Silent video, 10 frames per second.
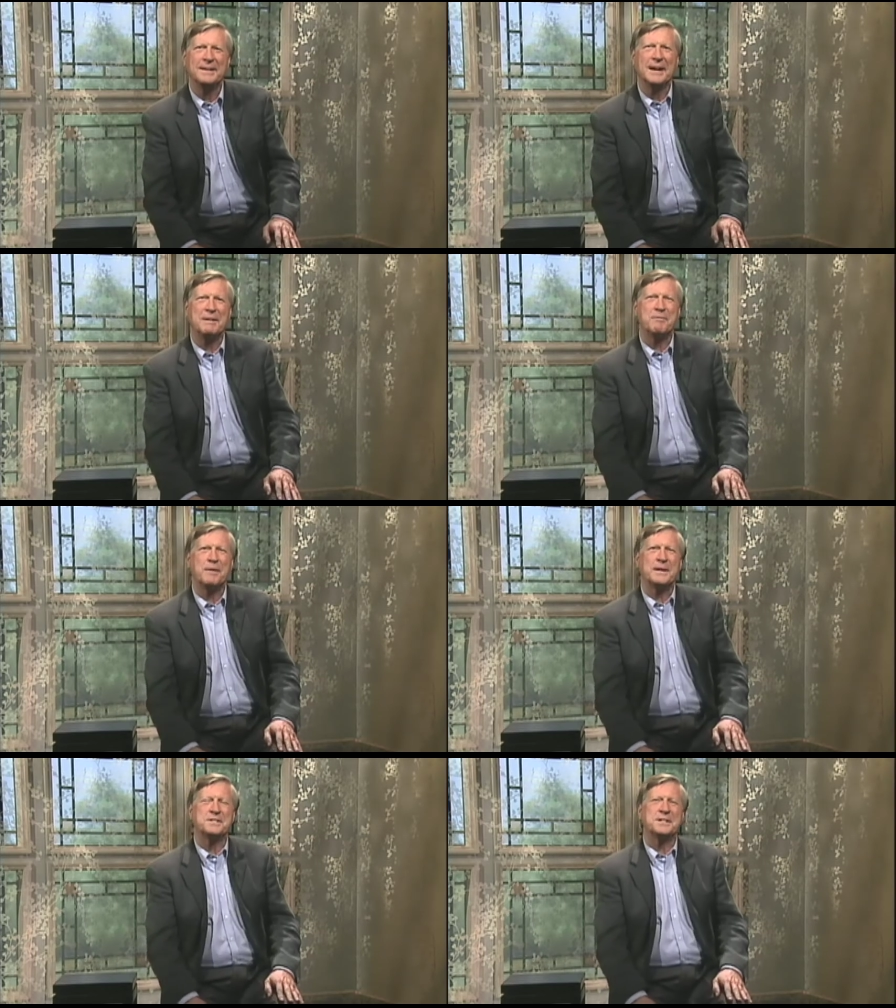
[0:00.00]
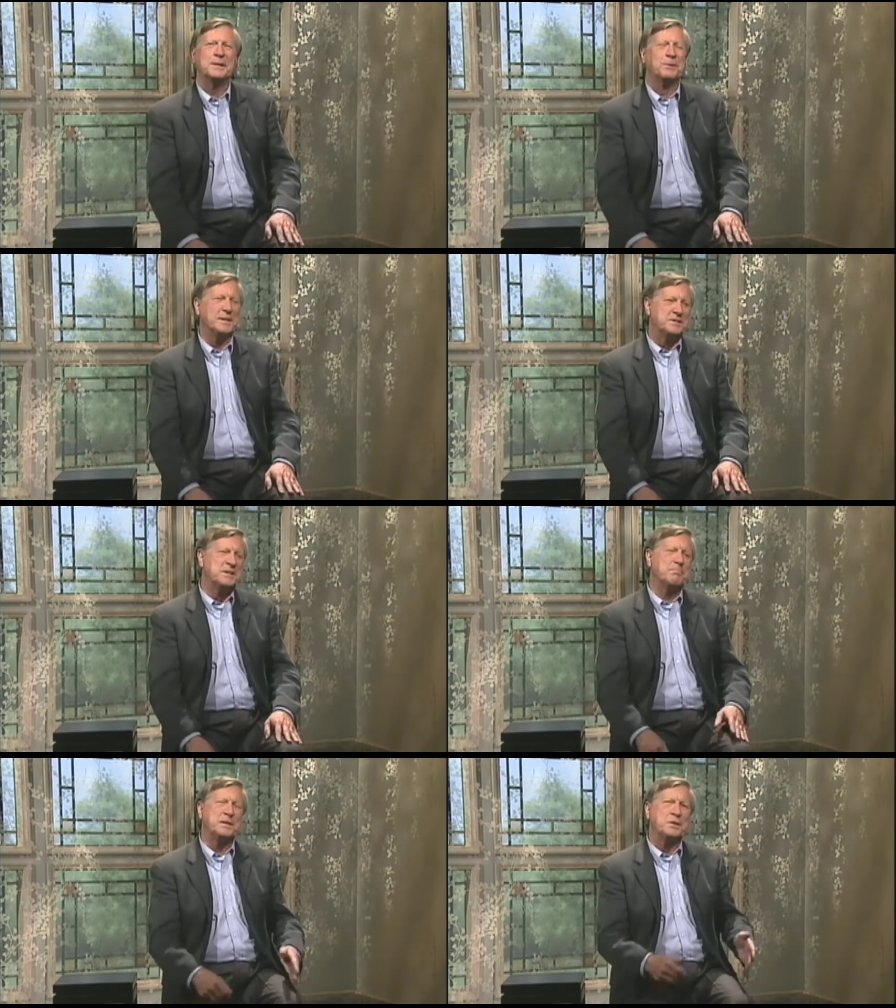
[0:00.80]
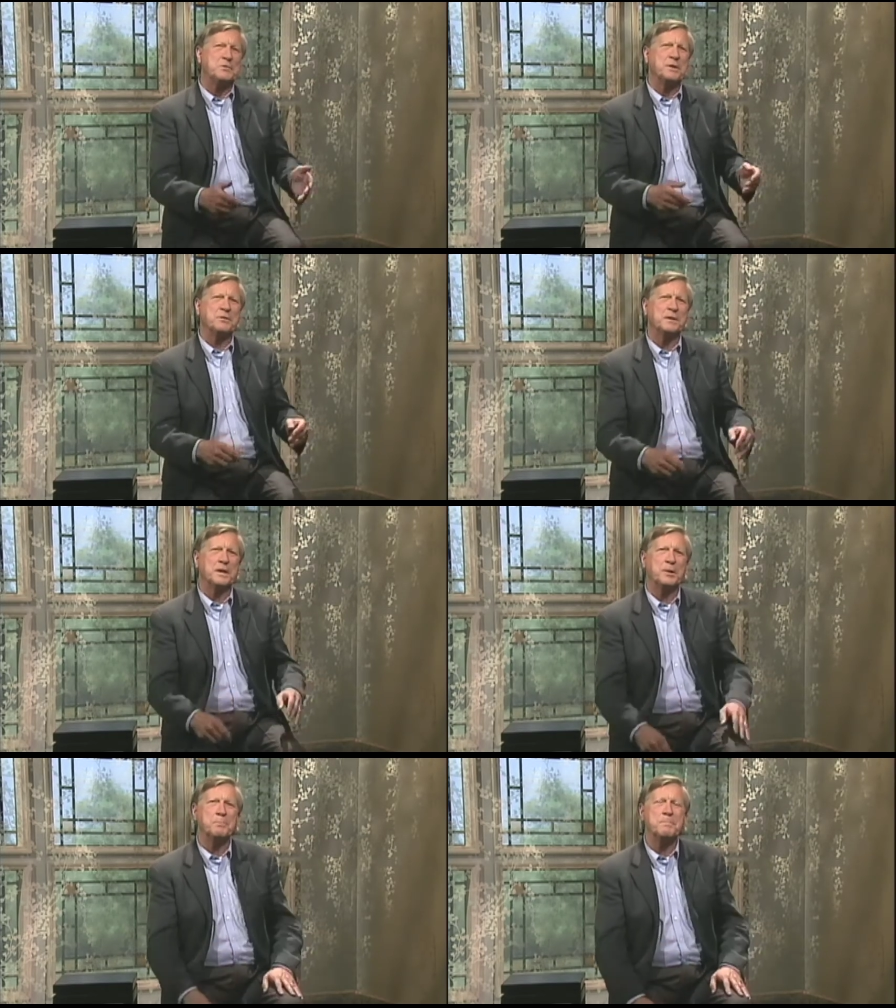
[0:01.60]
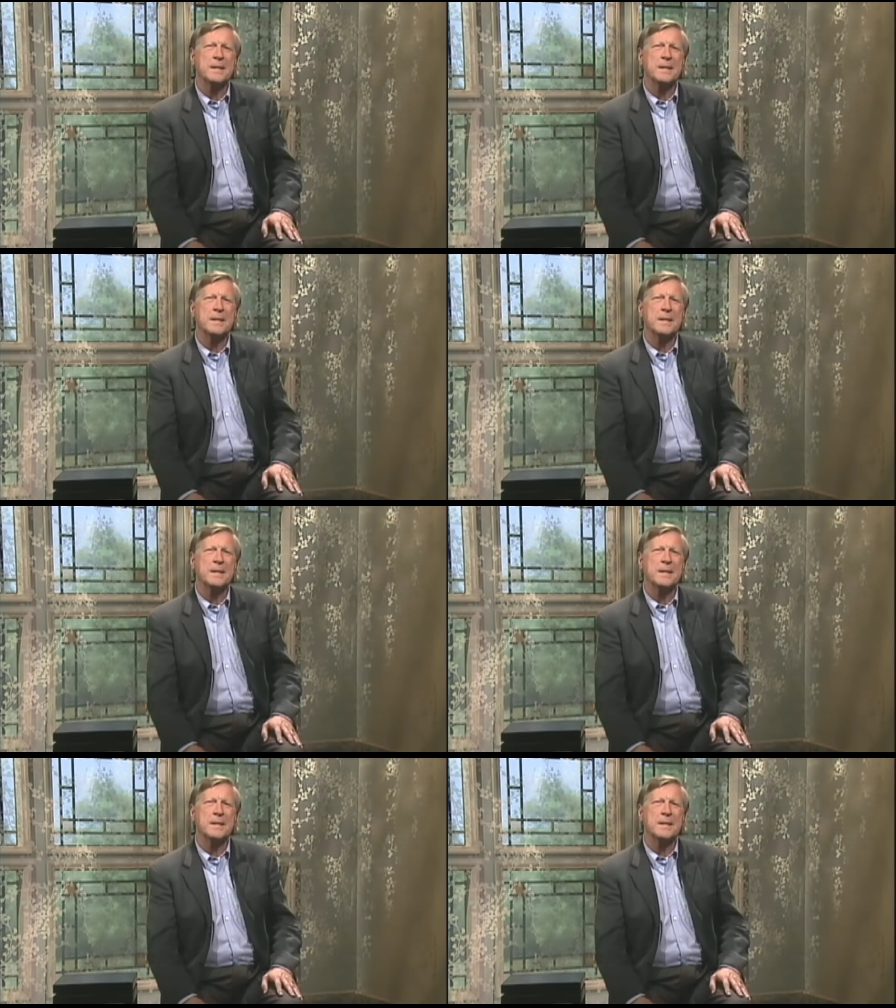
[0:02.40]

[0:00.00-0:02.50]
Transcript: And Frank said, Well, there's something you don't know.